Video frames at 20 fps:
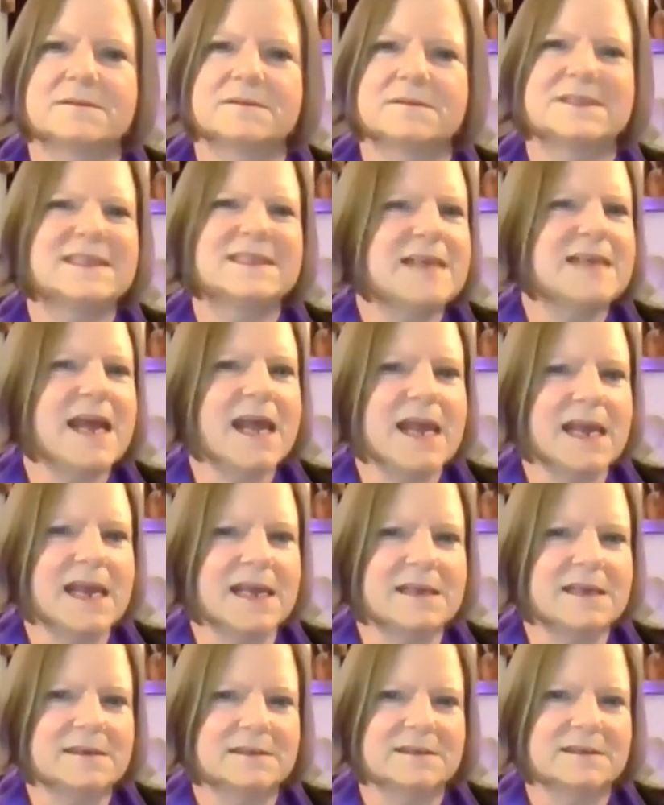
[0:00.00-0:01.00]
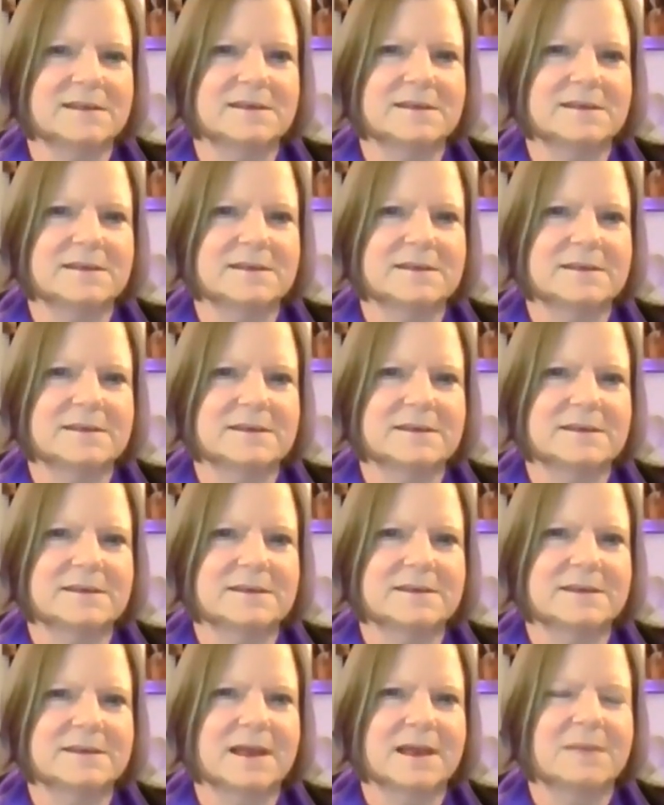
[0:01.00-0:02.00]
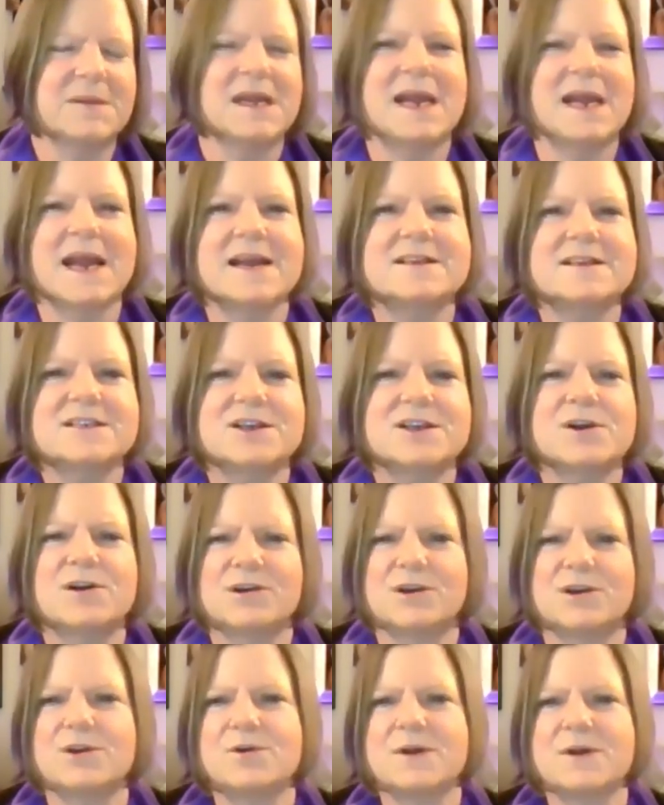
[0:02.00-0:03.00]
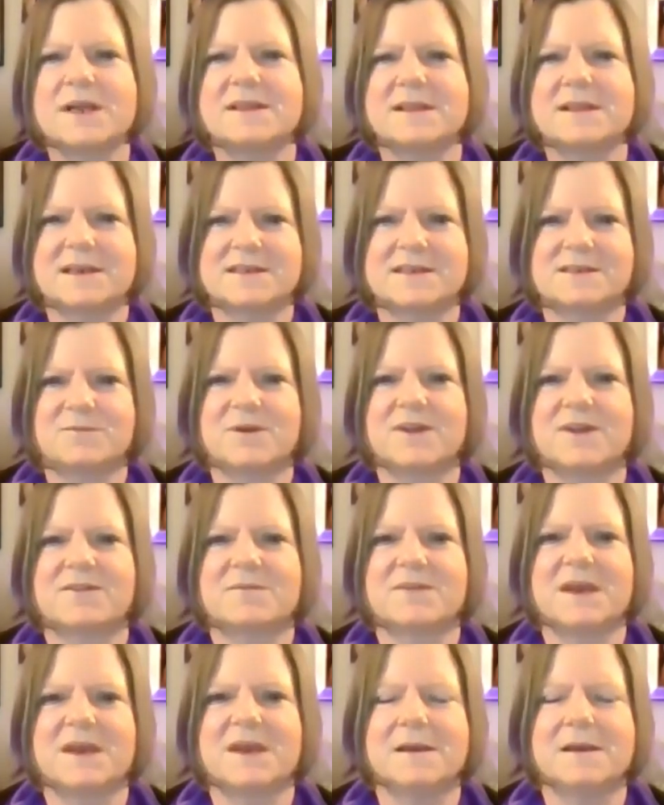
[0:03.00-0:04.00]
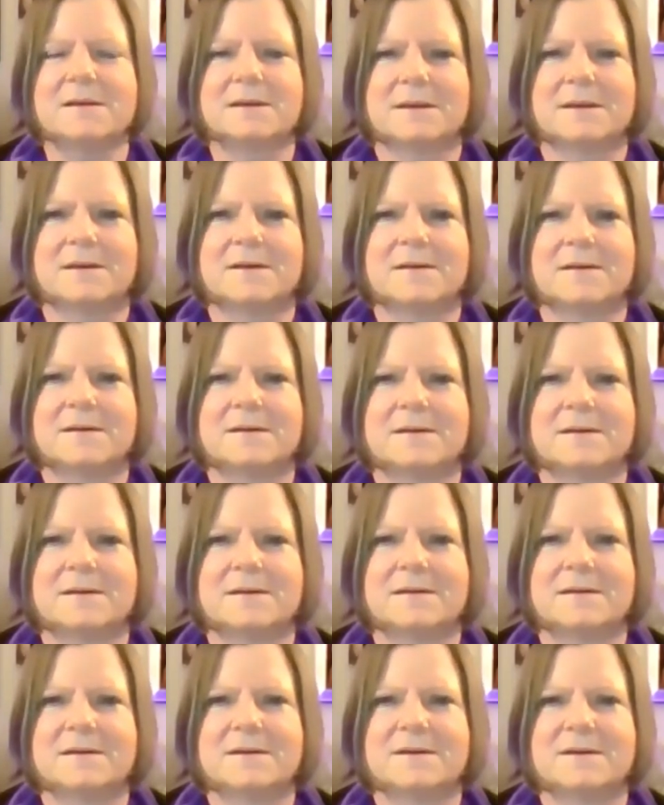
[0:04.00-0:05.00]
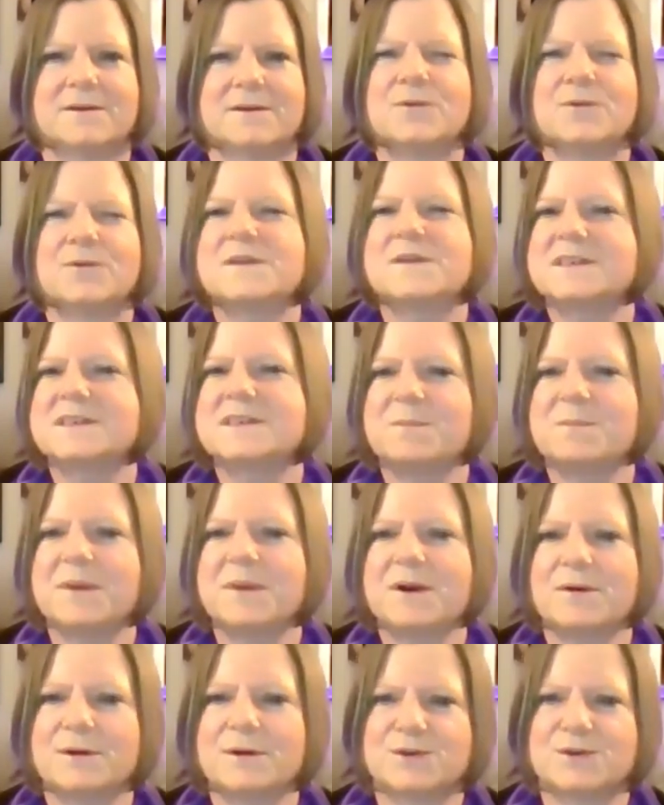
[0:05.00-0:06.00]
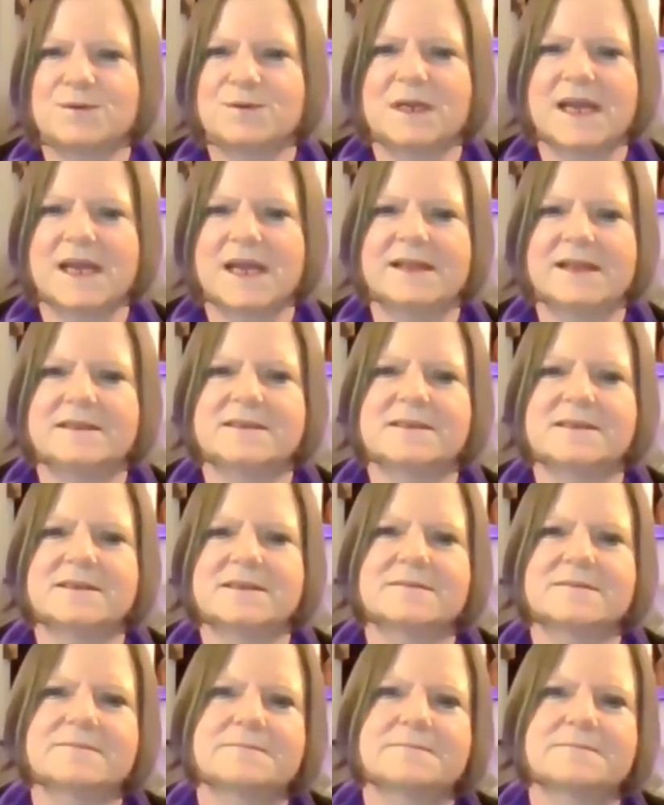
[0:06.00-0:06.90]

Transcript: Today, I'm going to ask you to look at this with me through the spiritual lens.